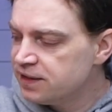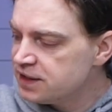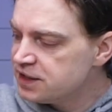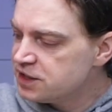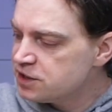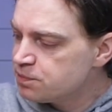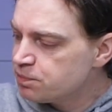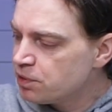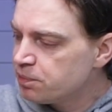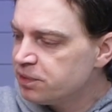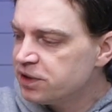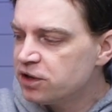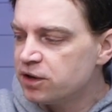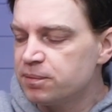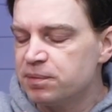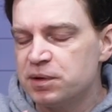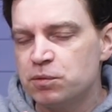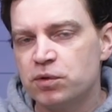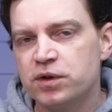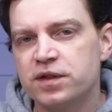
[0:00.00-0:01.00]
This is probably going
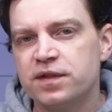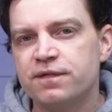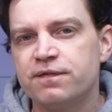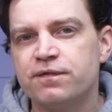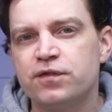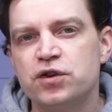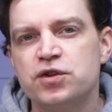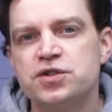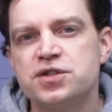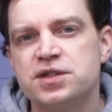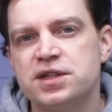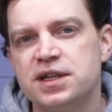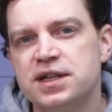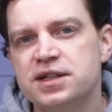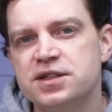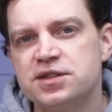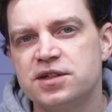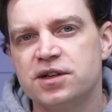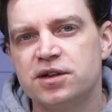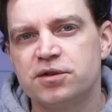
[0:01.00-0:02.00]
to be one of the first
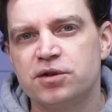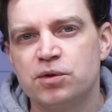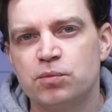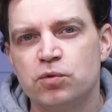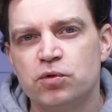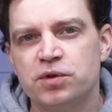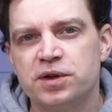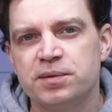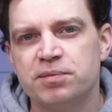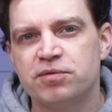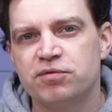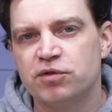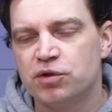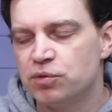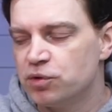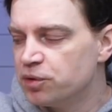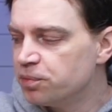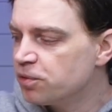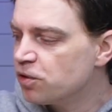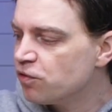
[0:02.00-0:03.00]
things that I'm going to walk you
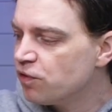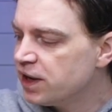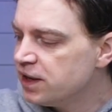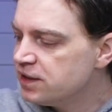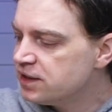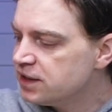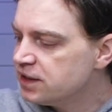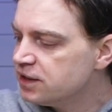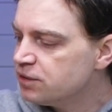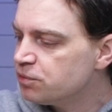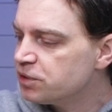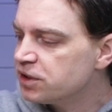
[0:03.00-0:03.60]
through upgrading.